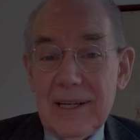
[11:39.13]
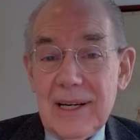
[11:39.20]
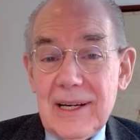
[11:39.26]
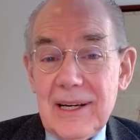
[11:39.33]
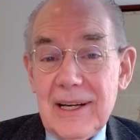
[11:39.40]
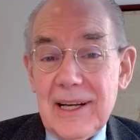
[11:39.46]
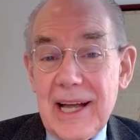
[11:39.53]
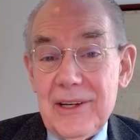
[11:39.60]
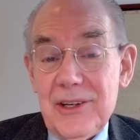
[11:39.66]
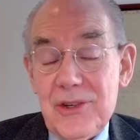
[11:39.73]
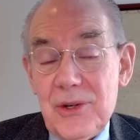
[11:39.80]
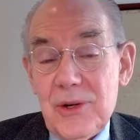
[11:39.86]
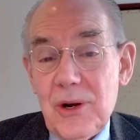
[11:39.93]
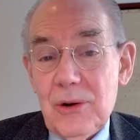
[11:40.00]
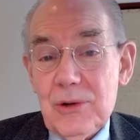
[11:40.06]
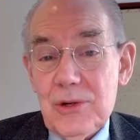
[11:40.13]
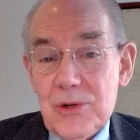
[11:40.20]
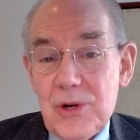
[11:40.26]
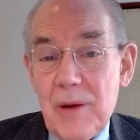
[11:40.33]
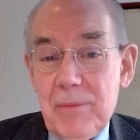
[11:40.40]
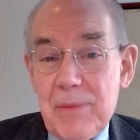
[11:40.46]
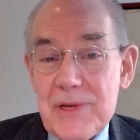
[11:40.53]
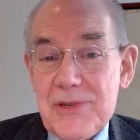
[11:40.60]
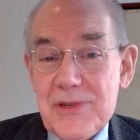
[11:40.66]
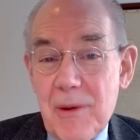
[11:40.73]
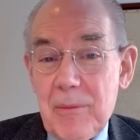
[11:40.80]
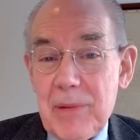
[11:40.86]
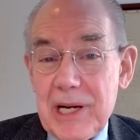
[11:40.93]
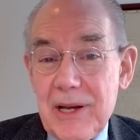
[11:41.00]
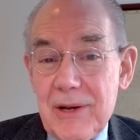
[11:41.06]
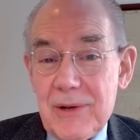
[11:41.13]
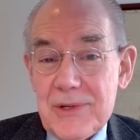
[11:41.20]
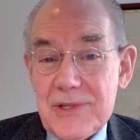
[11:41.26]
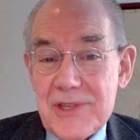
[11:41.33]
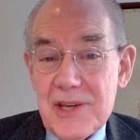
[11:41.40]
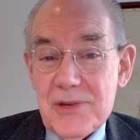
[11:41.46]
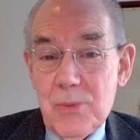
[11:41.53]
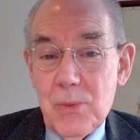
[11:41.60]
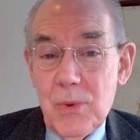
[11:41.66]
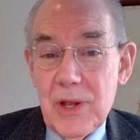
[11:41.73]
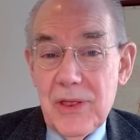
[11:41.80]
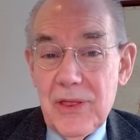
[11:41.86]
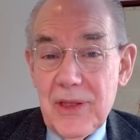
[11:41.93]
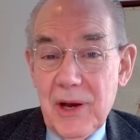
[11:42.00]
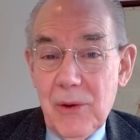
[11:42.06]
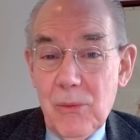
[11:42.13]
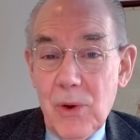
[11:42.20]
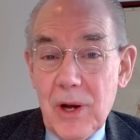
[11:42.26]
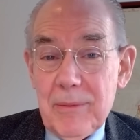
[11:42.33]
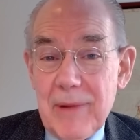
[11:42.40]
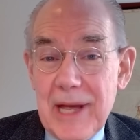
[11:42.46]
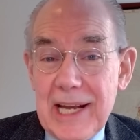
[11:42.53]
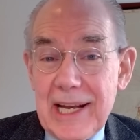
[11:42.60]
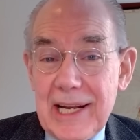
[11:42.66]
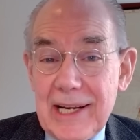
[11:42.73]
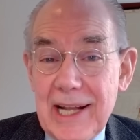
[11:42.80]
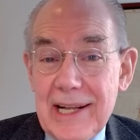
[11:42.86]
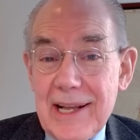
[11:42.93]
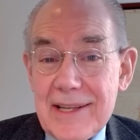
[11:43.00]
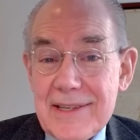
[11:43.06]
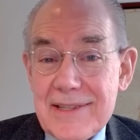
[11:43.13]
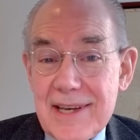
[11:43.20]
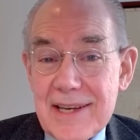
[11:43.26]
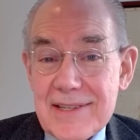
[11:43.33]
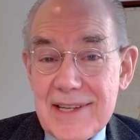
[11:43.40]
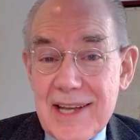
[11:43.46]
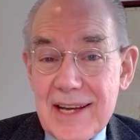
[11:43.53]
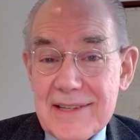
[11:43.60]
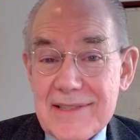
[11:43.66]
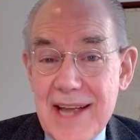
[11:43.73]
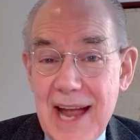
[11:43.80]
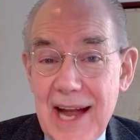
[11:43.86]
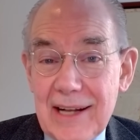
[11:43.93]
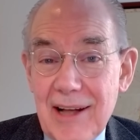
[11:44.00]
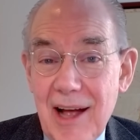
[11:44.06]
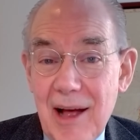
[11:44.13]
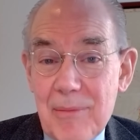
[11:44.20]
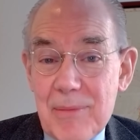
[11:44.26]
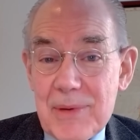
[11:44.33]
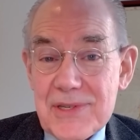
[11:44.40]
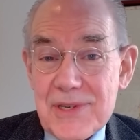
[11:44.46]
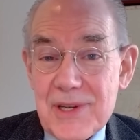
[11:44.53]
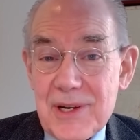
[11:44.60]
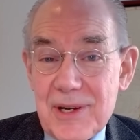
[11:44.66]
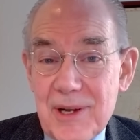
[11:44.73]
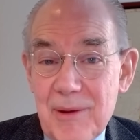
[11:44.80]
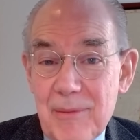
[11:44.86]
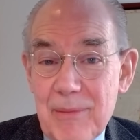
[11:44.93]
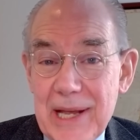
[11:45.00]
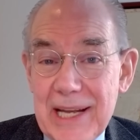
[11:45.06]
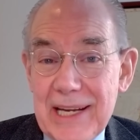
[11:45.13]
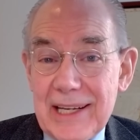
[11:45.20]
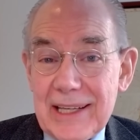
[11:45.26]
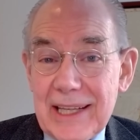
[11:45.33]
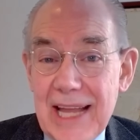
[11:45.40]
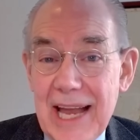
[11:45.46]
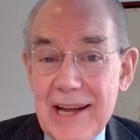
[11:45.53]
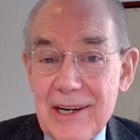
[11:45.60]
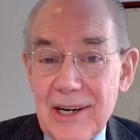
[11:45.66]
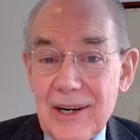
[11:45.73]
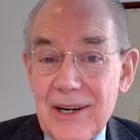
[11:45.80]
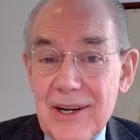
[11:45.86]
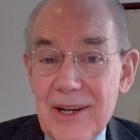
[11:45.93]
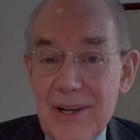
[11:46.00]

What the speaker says: And as you know, Trump is somebody who says one thing 1 minute and then says the exact opposite a minute later.